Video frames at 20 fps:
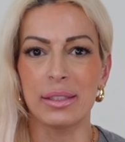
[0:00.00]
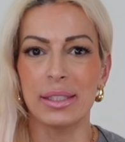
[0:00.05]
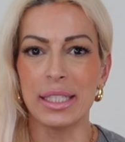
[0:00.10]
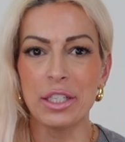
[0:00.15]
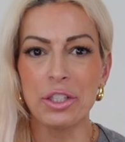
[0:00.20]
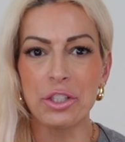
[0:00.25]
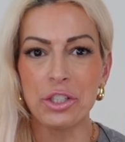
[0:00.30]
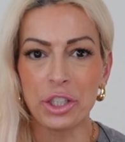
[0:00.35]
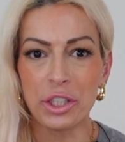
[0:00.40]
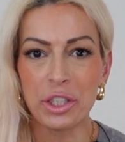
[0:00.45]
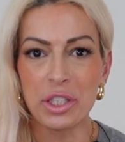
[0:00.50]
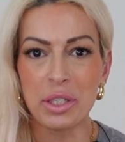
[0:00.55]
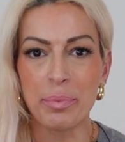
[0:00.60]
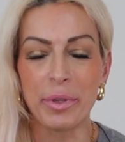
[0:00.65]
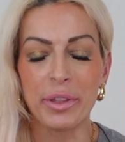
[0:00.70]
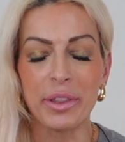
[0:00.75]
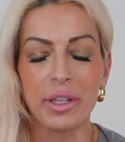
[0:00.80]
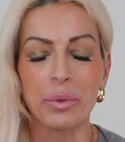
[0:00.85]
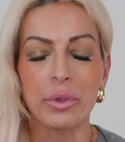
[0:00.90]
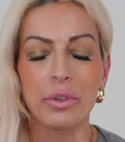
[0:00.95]
t-shirts,
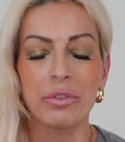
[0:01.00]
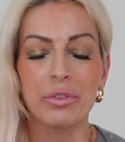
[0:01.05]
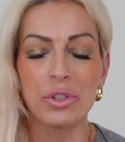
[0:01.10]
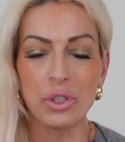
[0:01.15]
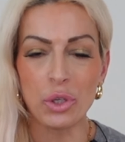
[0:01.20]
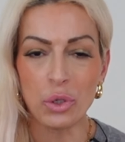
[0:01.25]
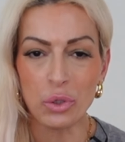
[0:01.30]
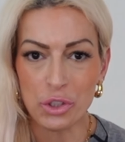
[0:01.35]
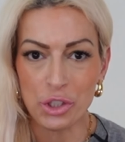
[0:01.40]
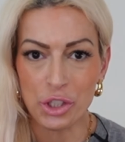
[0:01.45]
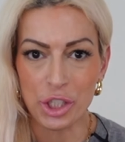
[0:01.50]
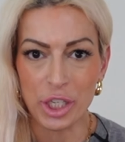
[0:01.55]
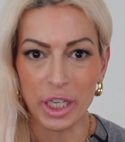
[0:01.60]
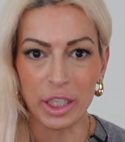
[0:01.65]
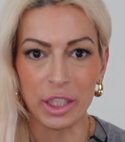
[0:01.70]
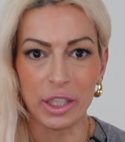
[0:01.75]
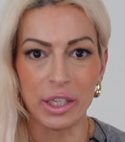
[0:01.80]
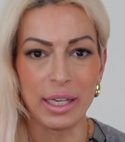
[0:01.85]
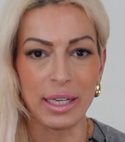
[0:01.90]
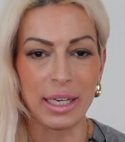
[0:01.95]
but they were so
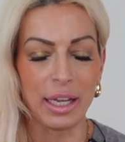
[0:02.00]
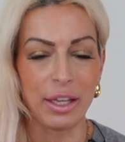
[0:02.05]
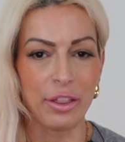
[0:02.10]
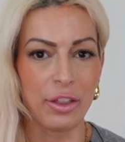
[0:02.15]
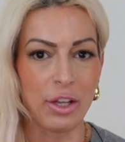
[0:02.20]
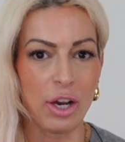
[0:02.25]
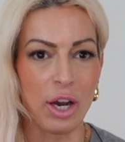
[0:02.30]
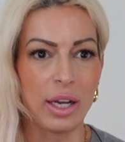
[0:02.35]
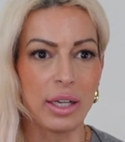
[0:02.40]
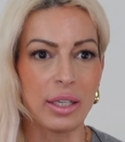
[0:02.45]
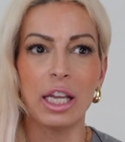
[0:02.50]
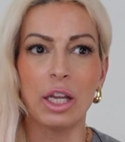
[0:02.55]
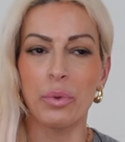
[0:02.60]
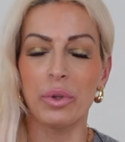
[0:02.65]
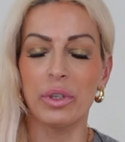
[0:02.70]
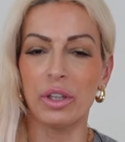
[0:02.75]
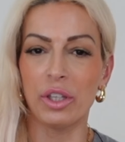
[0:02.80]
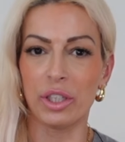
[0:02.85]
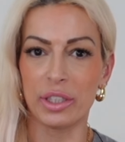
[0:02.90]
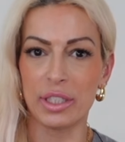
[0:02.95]
sheer and I thought it
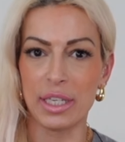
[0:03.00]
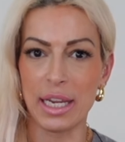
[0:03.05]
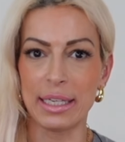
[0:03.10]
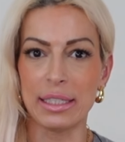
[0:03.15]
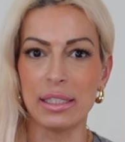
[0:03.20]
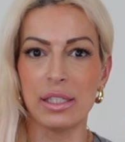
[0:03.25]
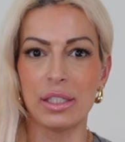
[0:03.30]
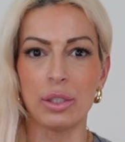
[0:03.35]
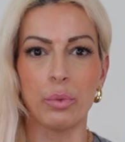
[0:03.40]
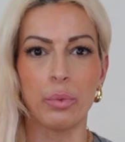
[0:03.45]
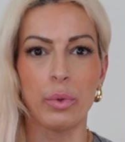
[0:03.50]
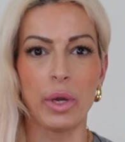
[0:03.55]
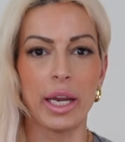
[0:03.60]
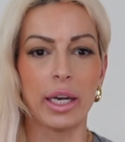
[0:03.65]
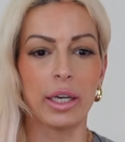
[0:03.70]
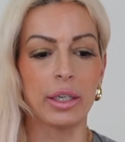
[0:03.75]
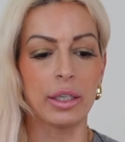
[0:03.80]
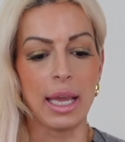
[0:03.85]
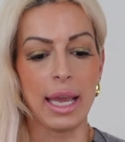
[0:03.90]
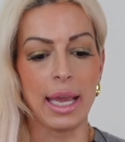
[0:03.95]
would look nice to
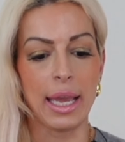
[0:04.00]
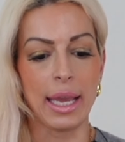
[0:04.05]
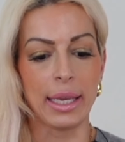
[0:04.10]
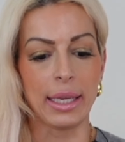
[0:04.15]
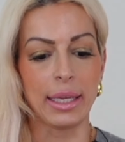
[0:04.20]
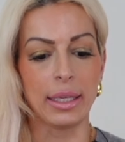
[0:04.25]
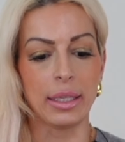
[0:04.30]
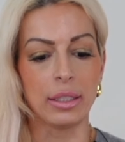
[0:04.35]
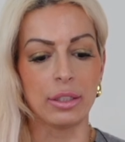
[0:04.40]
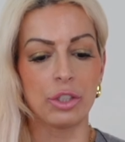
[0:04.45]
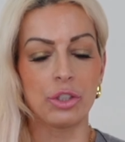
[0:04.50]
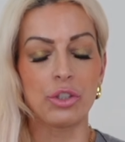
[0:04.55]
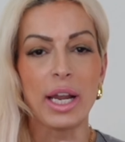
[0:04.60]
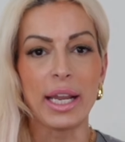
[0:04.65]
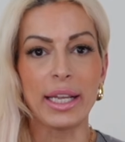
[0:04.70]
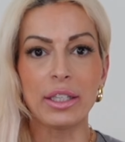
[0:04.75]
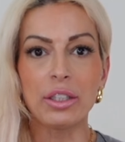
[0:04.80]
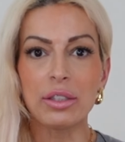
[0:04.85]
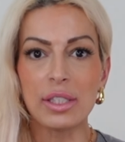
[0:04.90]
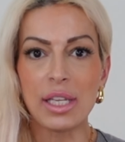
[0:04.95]
wear a
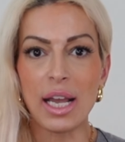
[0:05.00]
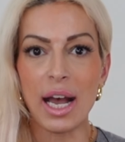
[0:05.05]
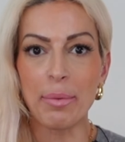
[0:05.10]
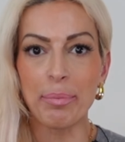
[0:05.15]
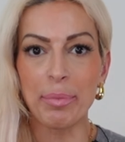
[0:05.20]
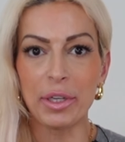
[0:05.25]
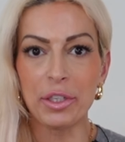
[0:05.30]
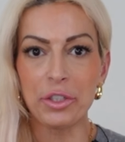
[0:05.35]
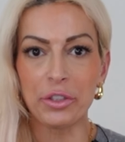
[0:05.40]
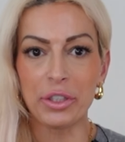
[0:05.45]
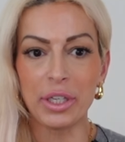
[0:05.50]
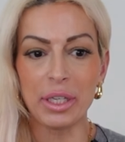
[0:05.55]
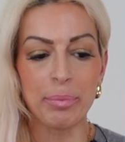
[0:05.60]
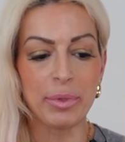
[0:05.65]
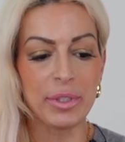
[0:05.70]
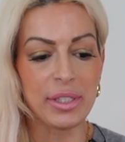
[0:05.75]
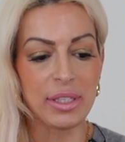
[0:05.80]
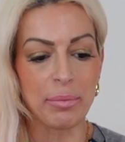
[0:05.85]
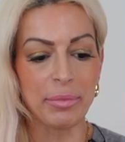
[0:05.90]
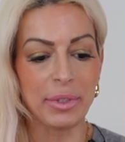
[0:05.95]
triangle top under it,
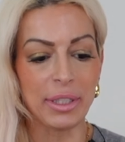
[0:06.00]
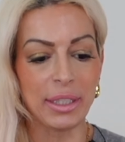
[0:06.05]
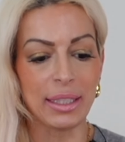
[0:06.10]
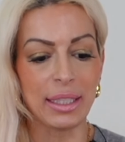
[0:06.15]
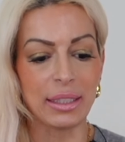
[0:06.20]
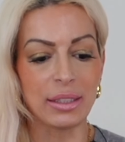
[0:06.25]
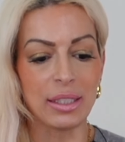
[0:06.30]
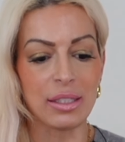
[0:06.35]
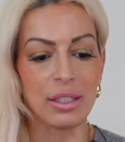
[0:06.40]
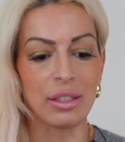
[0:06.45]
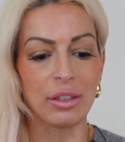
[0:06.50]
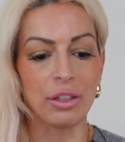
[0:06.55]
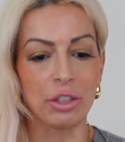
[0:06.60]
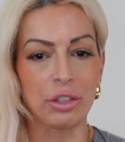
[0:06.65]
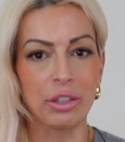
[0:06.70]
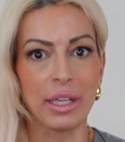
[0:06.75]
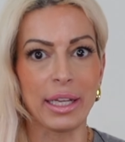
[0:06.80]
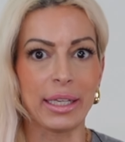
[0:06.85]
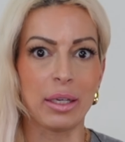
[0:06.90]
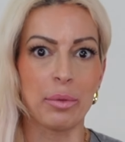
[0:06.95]
but something that doesn't
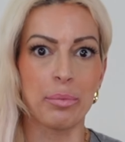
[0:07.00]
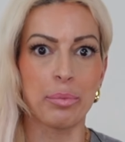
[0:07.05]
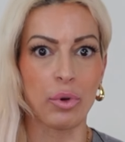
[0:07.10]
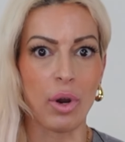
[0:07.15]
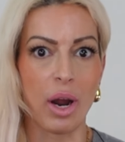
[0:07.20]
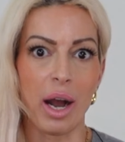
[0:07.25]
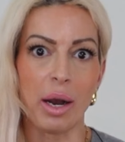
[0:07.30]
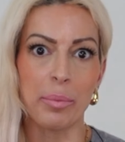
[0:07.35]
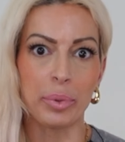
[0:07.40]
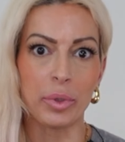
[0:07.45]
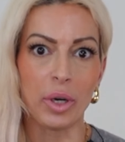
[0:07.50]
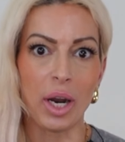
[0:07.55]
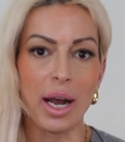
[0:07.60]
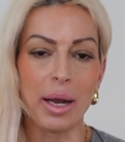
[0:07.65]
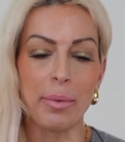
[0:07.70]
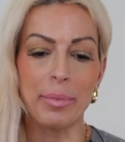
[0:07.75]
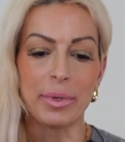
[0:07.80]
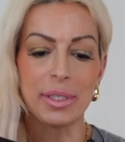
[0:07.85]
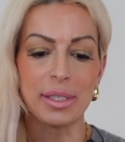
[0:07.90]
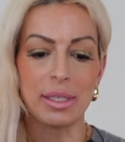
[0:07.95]
look like a bra,
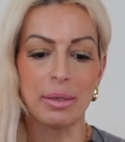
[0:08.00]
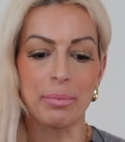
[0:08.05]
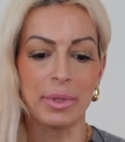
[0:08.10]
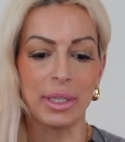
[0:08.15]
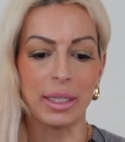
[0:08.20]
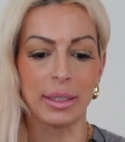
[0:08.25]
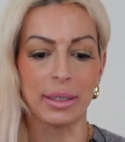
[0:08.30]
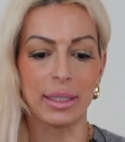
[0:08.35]
but something